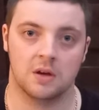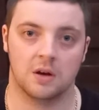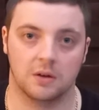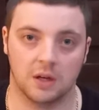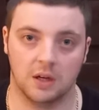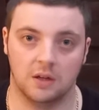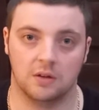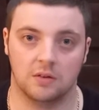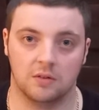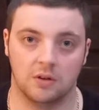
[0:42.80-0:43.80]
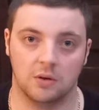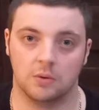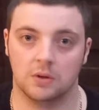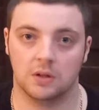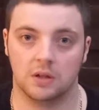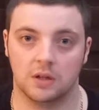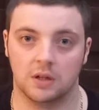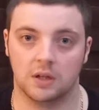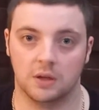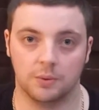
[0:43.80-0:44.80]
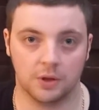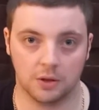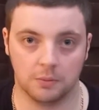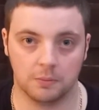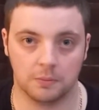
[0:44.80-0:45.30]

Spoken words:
Okay, so here we go.